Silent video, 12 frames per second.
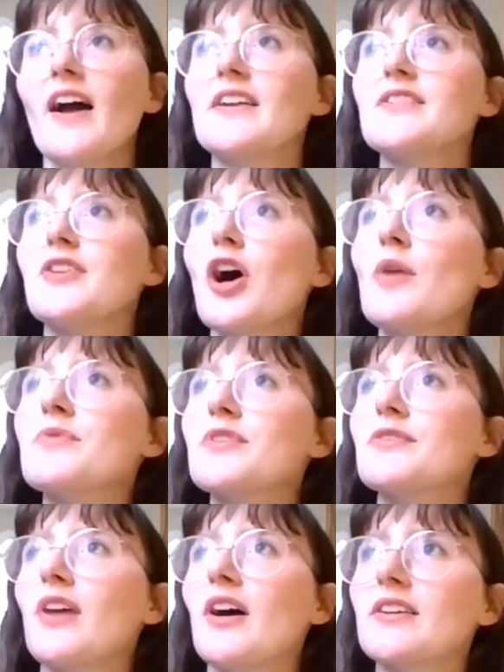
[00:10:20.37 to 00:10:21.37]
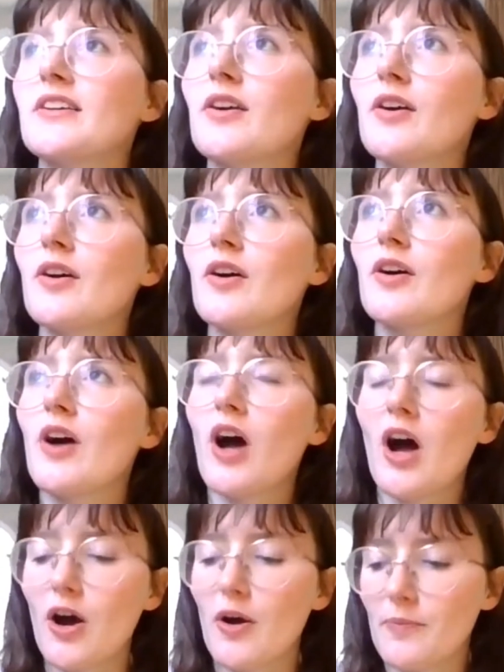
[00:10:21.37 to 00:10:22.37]
And in terms of like
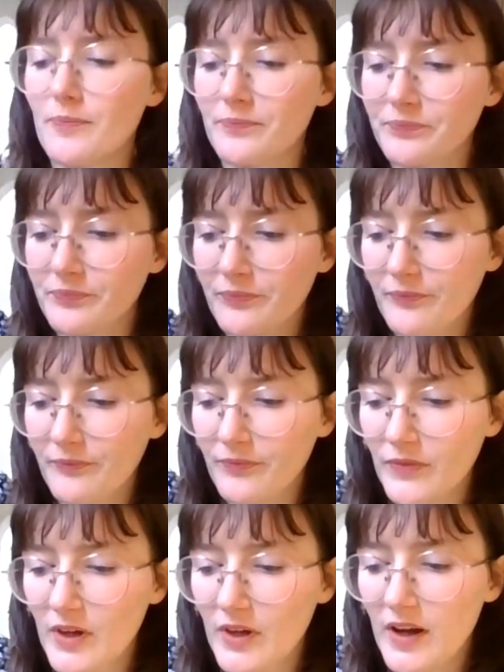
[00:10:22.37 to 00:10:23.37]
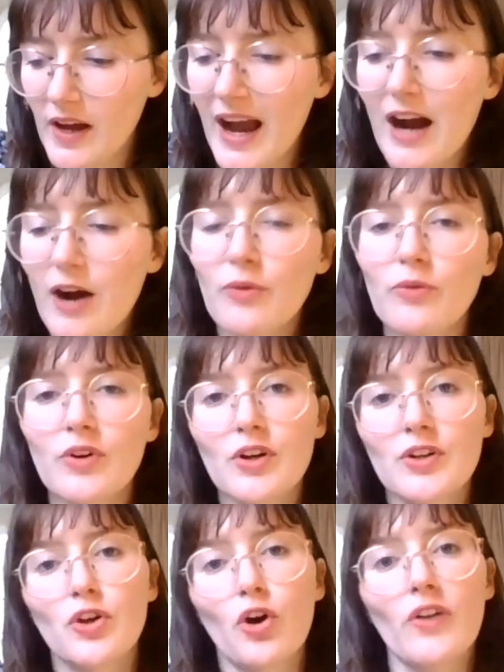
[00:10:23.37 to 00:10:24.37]
how
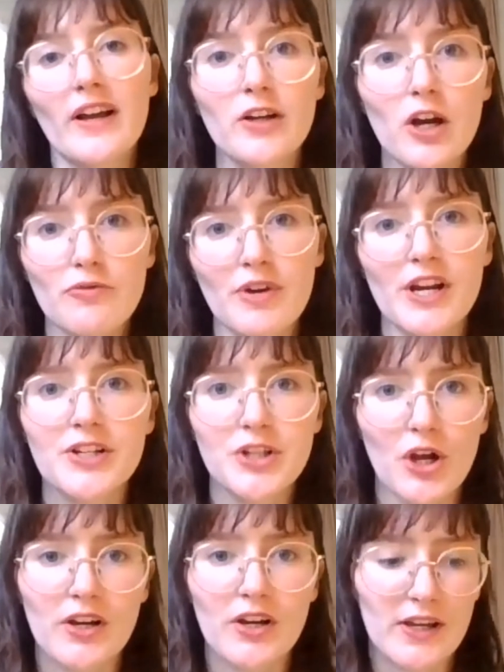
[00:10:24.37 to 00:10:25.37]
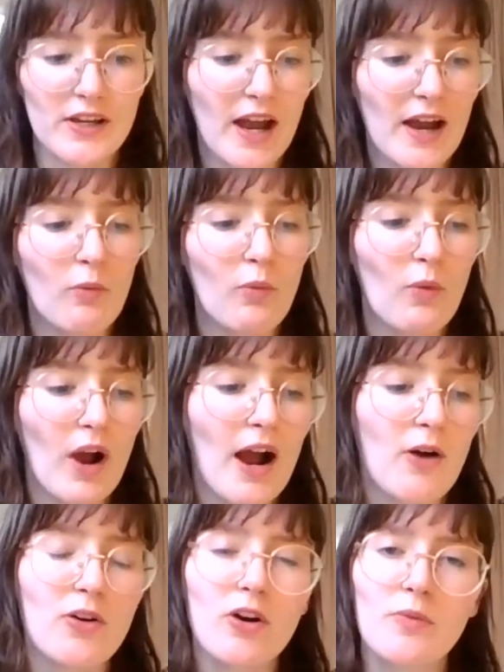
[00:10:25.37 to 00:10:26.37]
your like career journey,
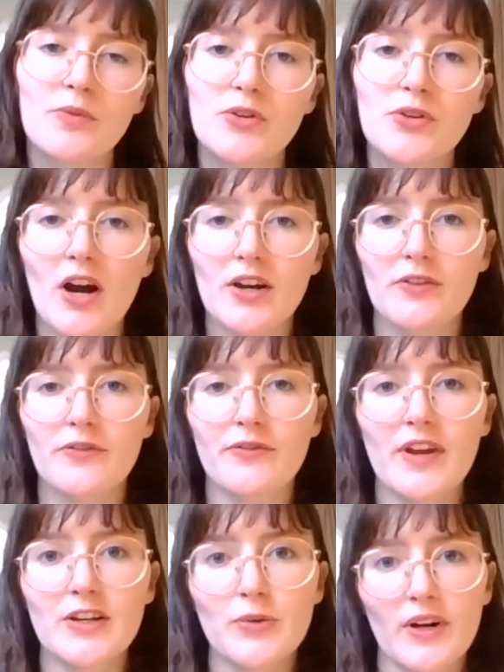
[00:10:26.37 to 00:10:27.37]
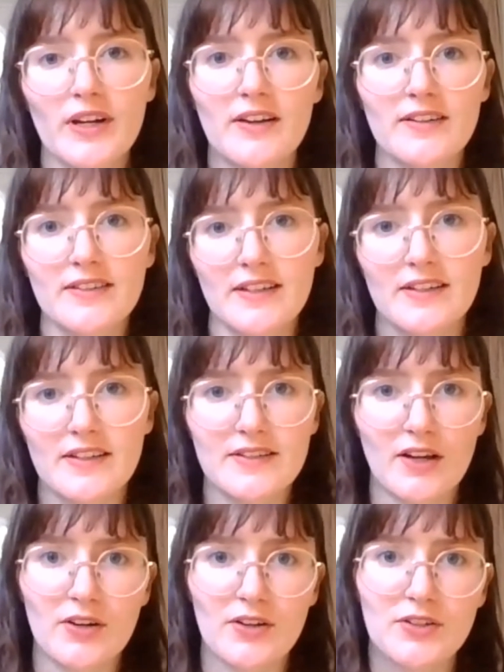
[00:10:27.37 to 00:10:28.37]
how come you kind of in 2019
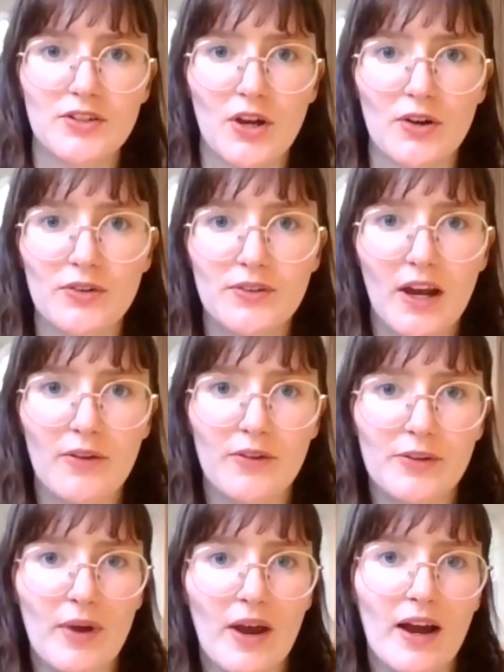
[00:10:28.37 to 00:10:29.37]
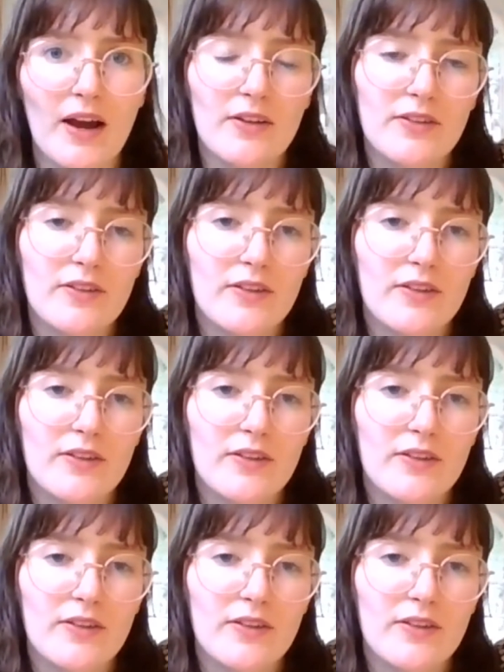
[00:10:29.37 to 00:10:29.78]
decided to go down this path?